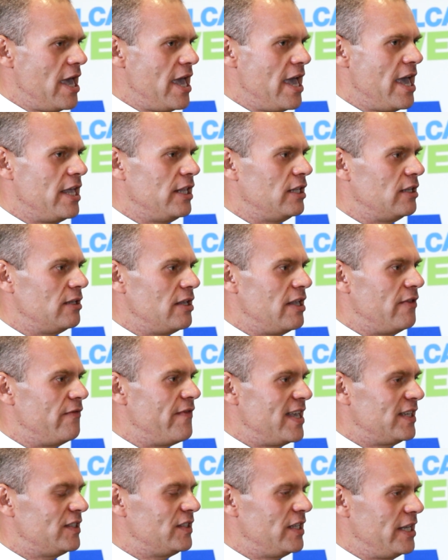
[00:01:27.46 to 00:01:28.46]
in
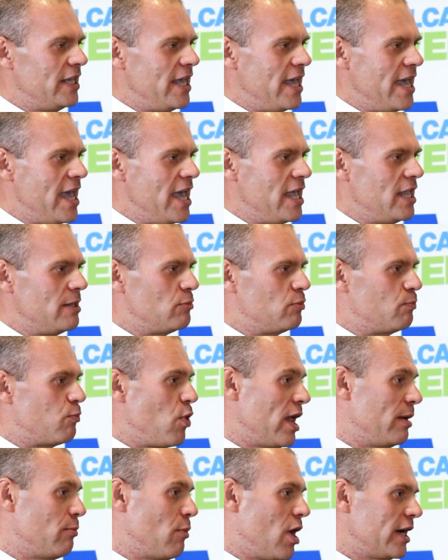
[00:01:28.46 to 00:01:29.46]
investing in
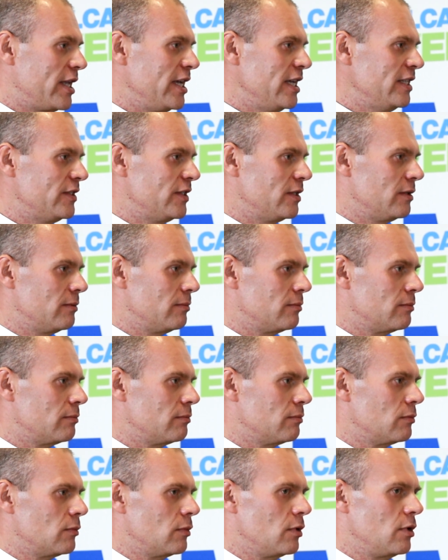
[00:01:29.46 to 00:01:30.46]
broad markets,
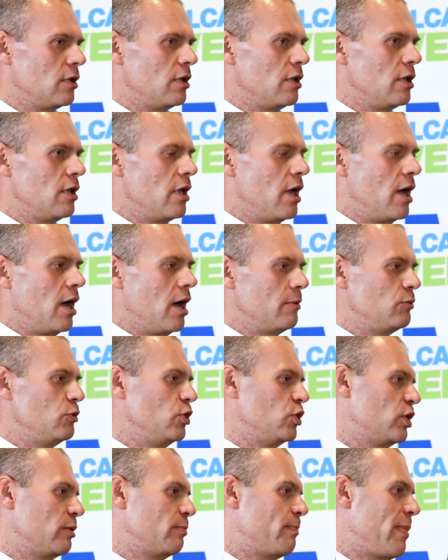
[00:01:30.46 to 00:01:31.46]

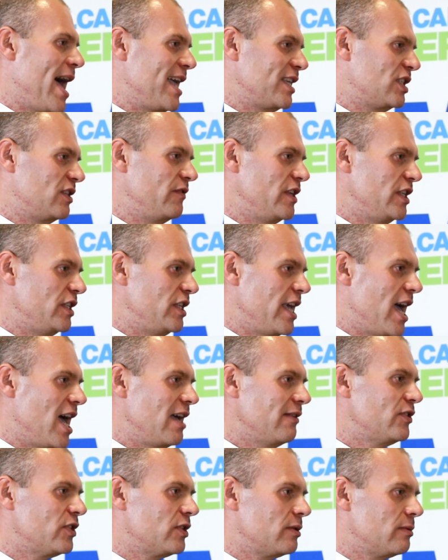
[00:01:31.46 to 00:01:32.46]
using passive
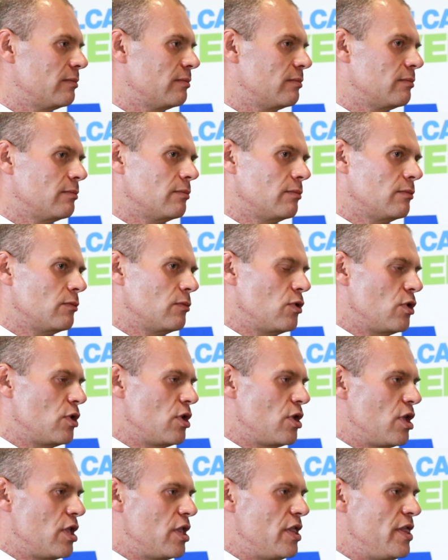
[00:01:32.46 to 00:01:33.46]
ETFs.
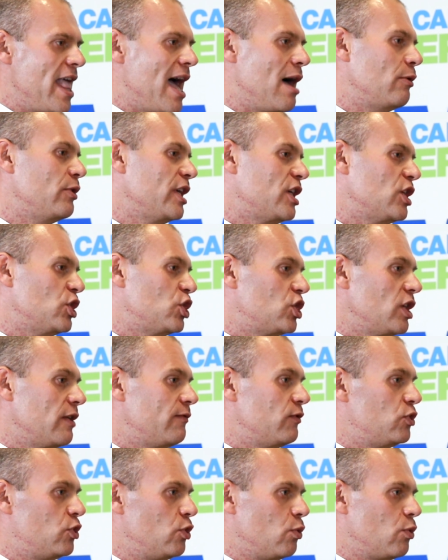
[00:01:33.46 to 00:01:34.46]
Now they can
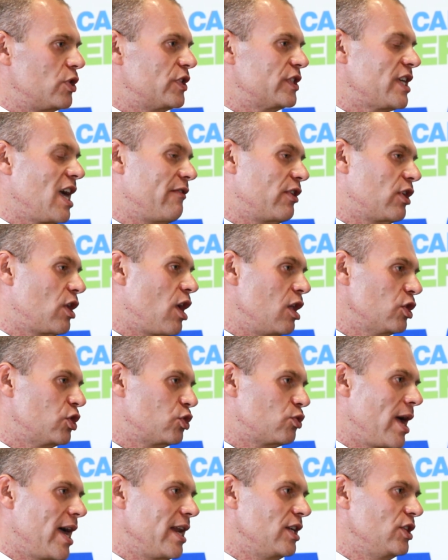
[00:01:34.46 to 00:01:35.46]
shift towards covered call
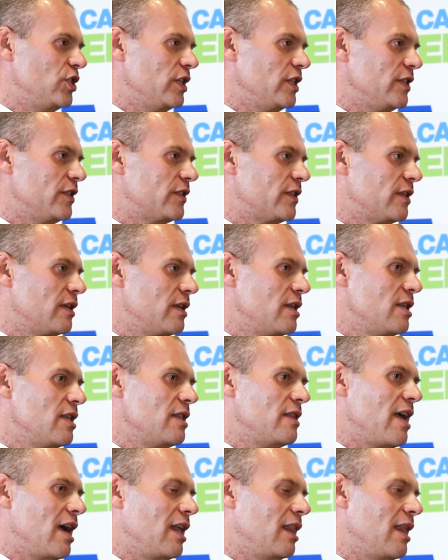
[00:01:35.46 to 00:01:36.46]
strategies
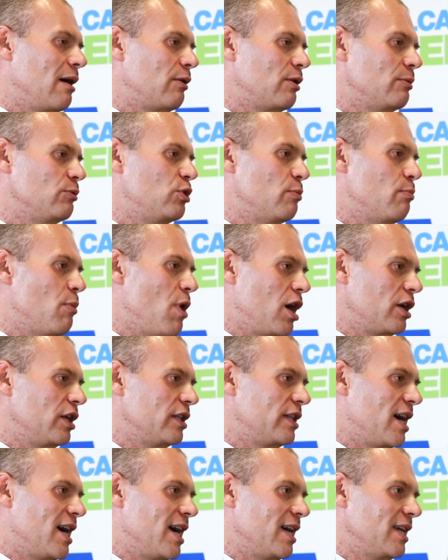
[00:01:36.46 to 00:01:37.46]
that allow them to
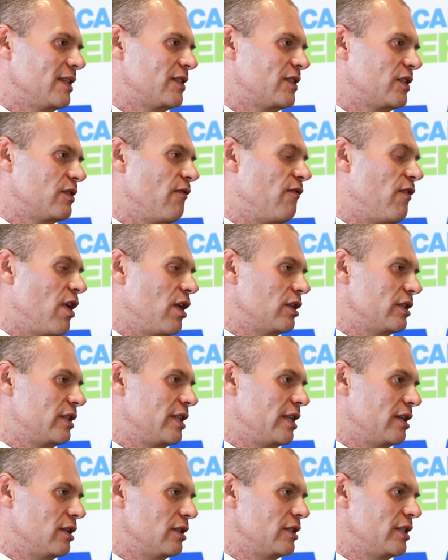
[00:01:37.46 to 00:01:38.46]
monetize
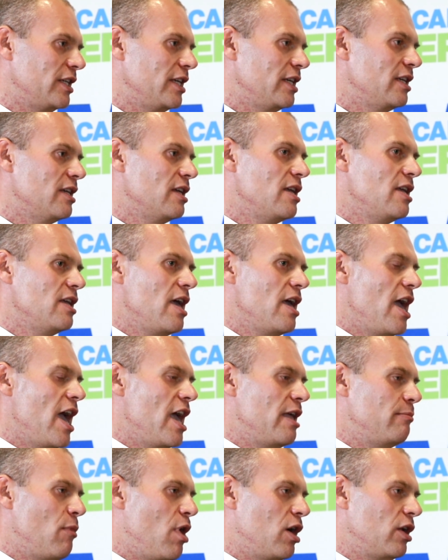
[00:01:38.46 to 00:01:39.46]
volatility
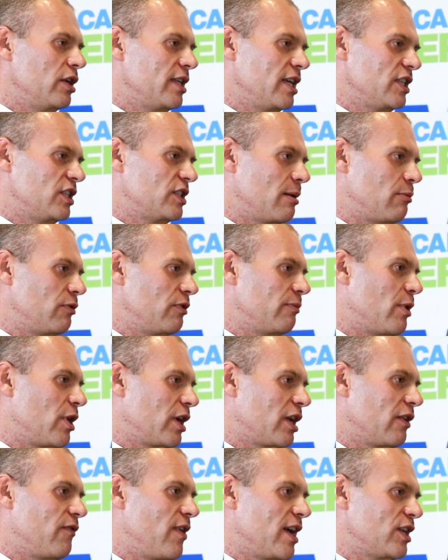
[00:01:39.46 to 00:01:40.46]
and monetize some of the
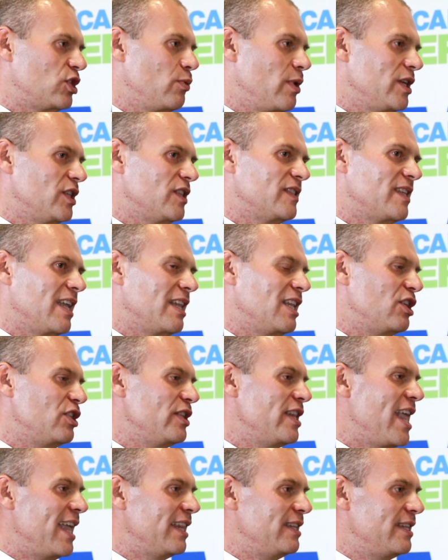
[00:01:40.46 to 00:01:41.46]
market fluctuations that are
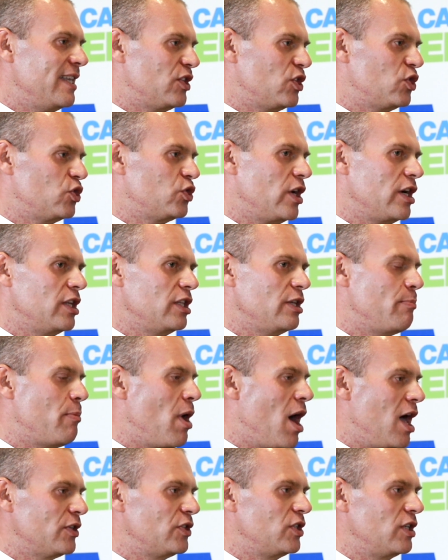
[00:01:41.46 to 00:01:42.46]
not necessarily
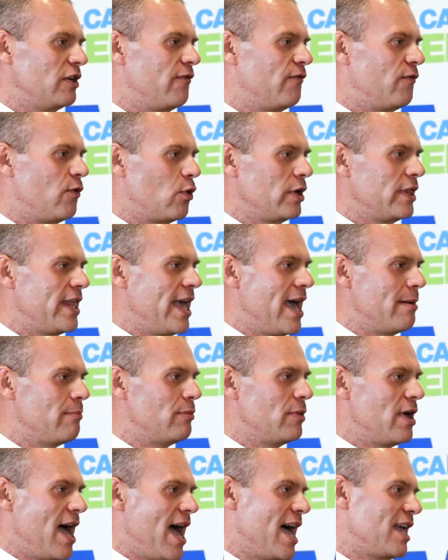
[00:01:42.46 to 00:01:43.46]
positive for
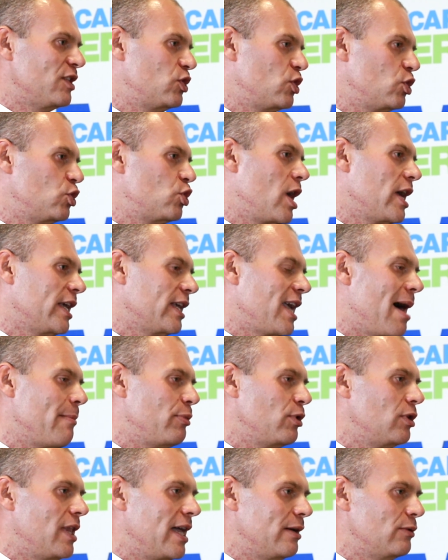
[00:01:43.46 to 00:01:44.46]
them as they're drawing
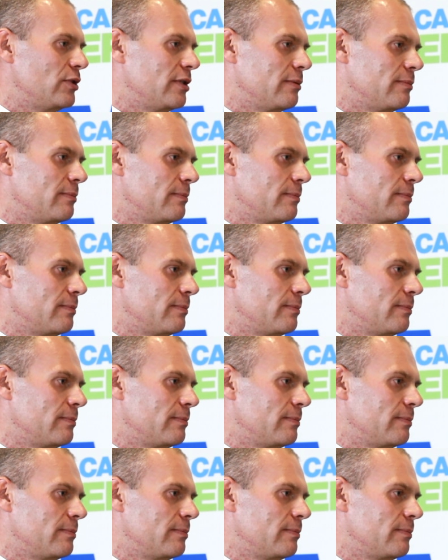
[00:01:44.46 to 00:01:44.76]
capital out.